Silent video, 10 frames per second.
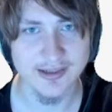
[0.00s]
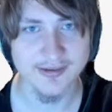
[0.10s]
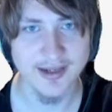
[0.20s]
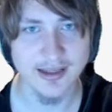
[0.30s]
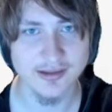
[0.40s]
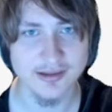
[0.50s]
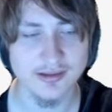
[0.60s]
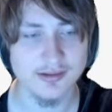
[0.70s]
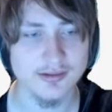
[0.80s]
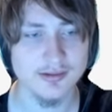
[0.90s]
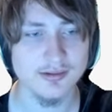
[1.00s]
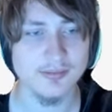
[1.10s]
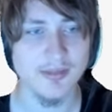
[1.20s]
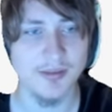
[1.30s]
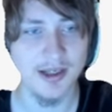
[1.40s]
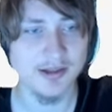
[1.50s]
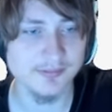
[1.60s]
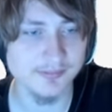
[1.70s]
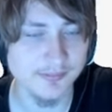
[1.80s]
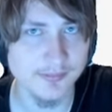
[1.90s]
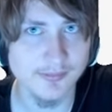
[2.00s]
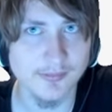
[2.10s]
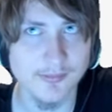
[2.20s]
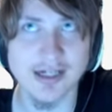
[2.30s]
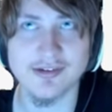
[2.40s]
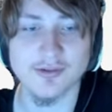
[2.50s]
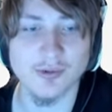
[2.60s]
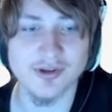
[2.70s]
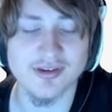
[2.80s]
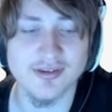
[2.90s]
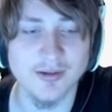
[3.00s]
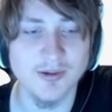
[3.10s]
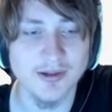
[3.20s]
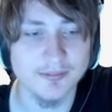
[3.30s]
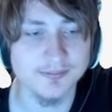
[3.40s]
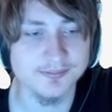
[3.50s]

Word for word: Natalia. My bad. I guess it wasn't the same name.